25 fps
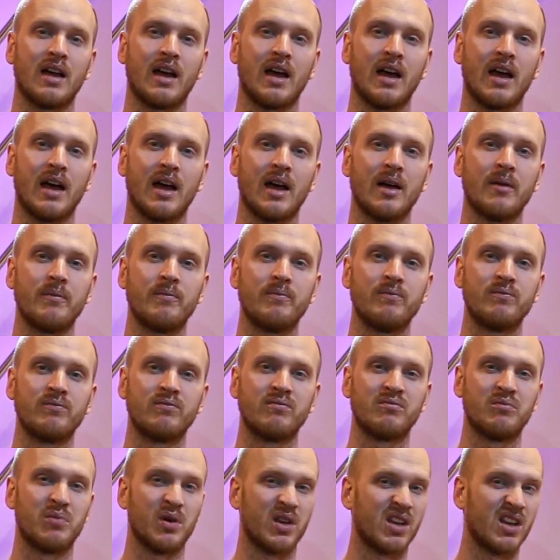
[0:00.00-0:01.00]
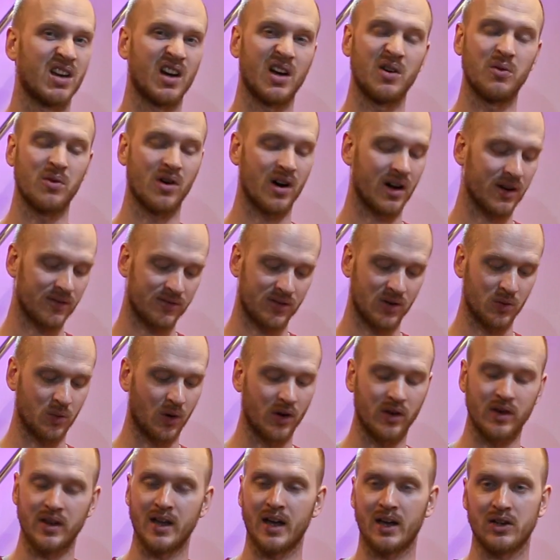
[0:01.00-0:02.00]
But you know what, if you
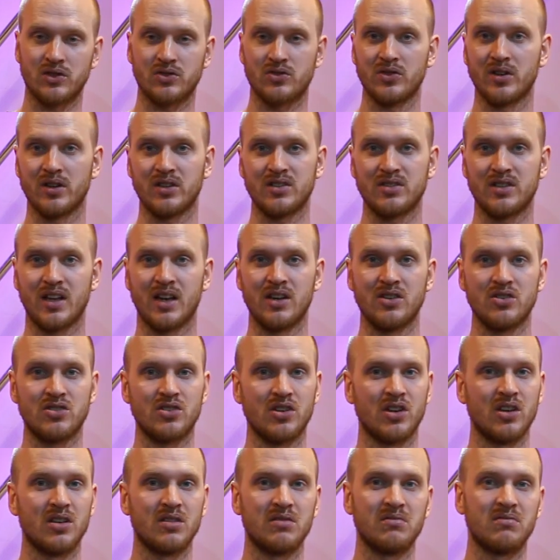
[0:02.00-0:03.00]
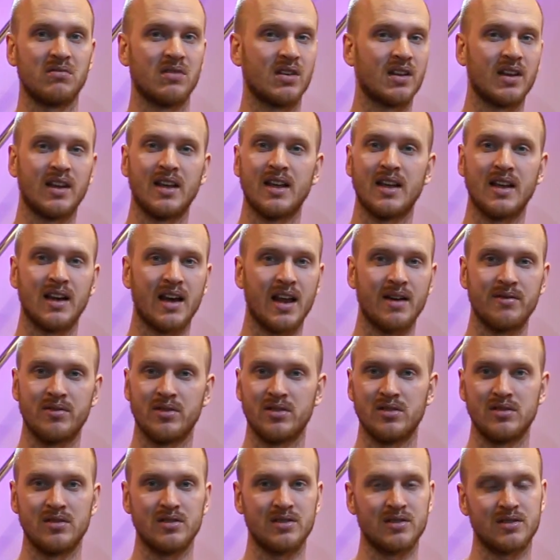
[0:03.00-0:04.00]
want the extra extension, the
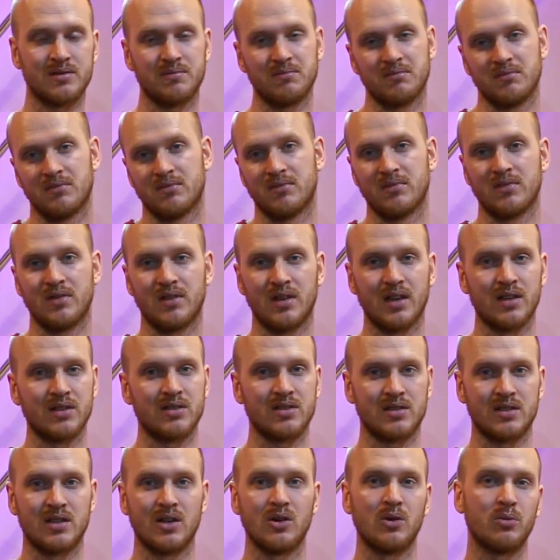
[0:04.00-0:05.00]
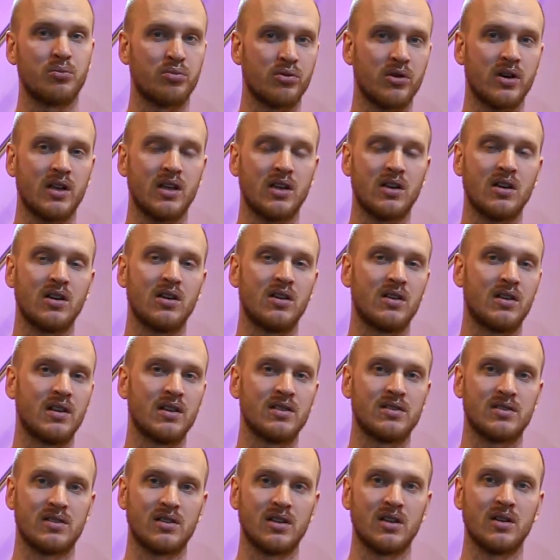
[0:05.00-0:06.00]
E11s, they're still pretty good.
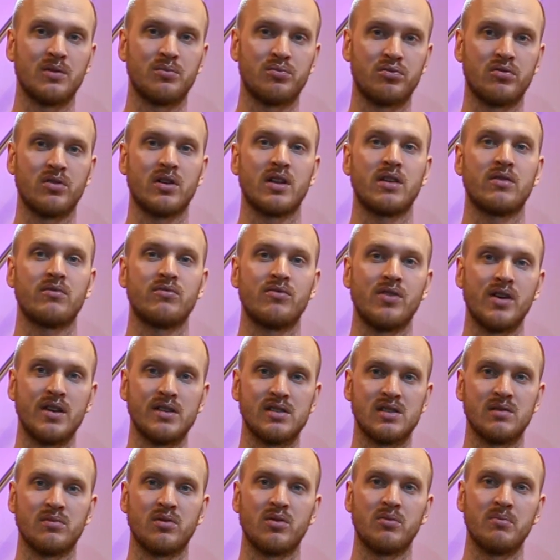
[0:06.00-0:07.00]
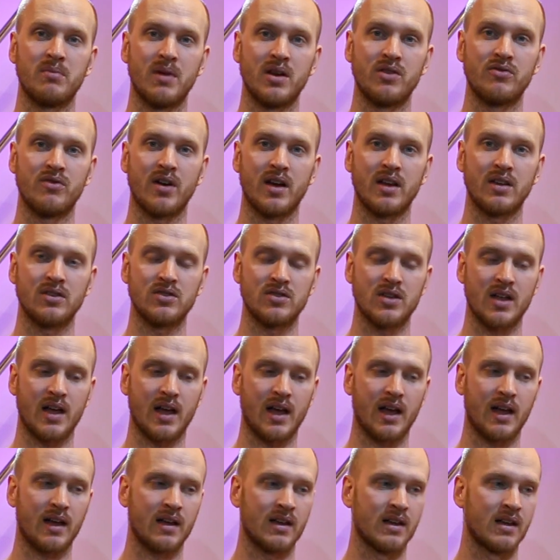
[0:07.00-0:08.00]
There's still a pretty reasonable mid-range
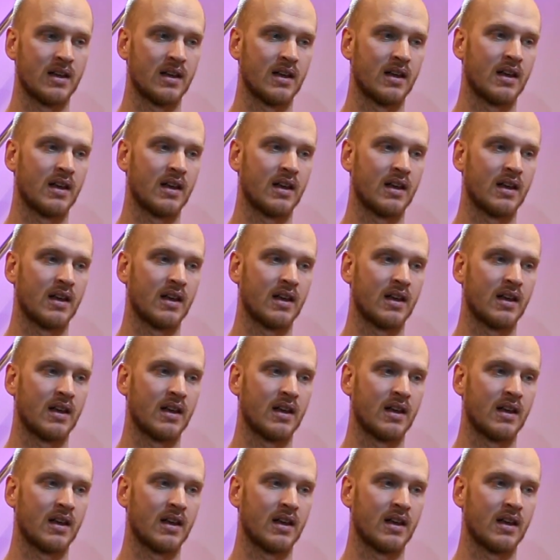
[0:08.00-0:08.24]
there.